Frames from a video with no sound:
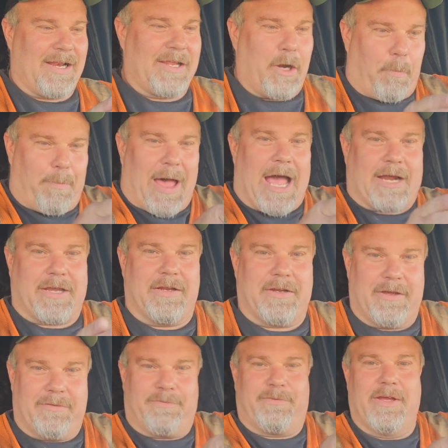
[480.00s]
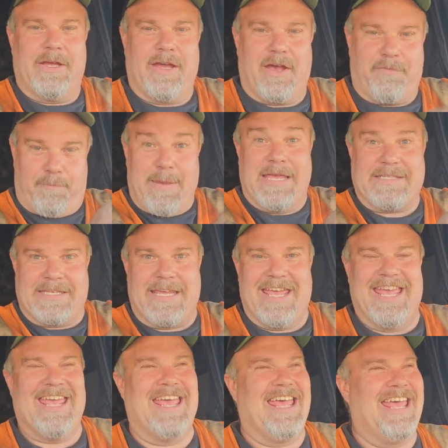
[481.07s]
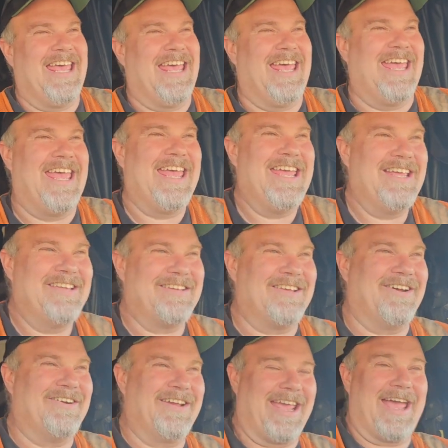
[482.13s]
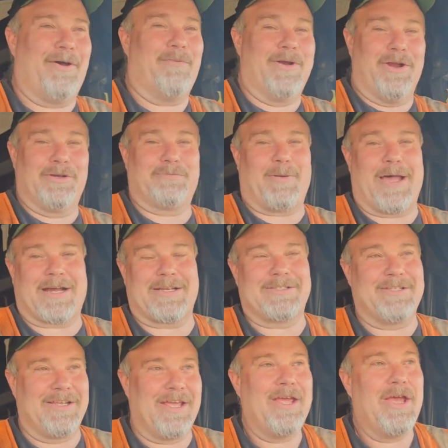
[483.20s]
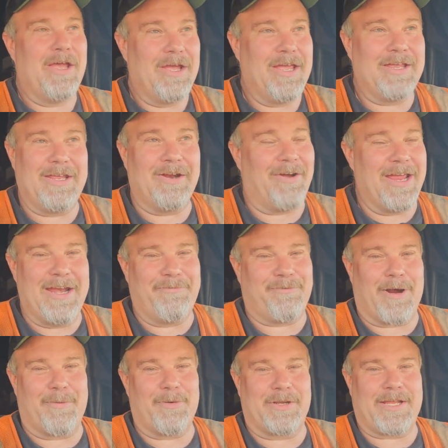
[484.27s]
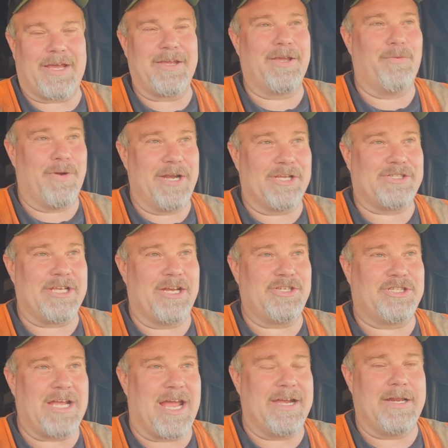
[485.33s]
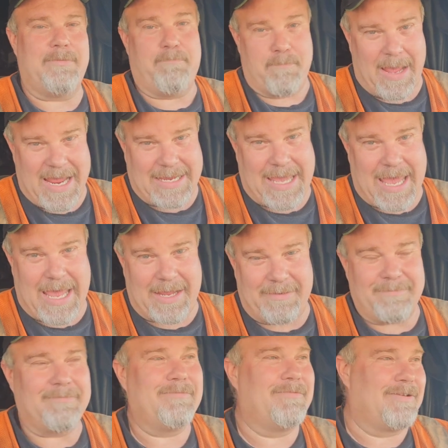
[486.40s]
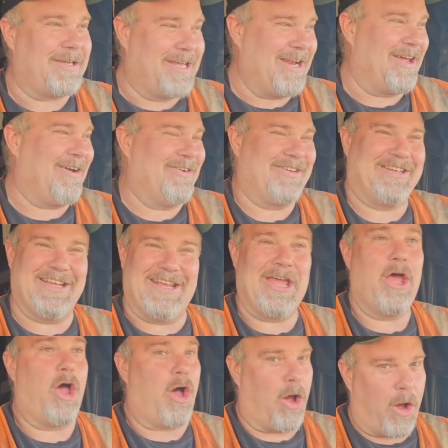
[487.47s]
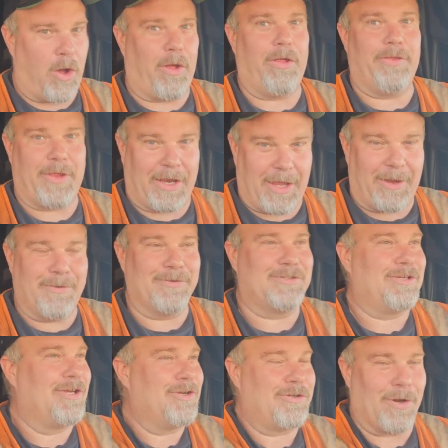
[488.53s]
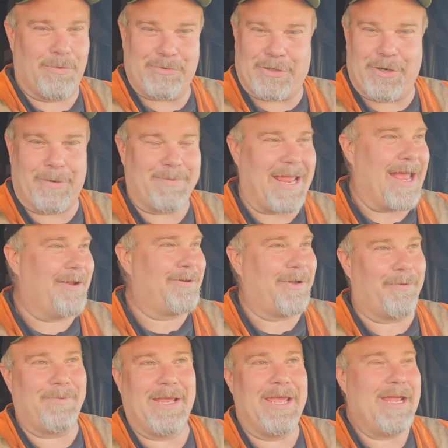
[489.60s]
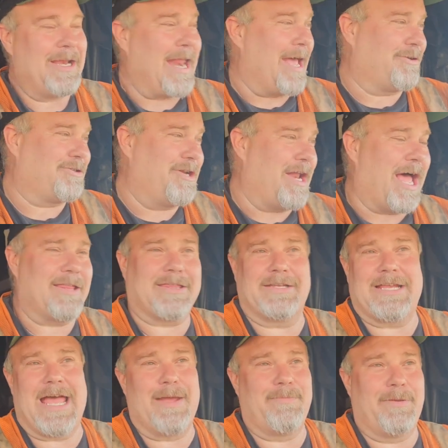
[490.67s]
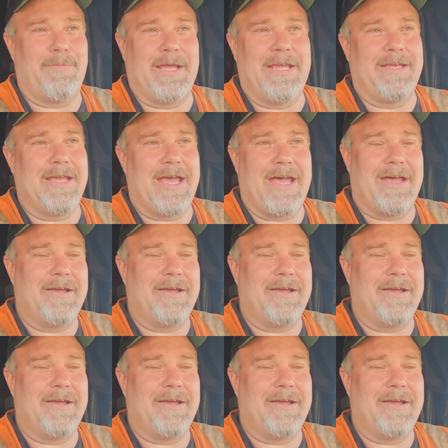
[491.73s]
a little pocket of busy. So yeah, when those pockets, any farmer will tell you, when the sun's shining, make hay. Just haul the loads. Don't turn them down. Now's not the time to be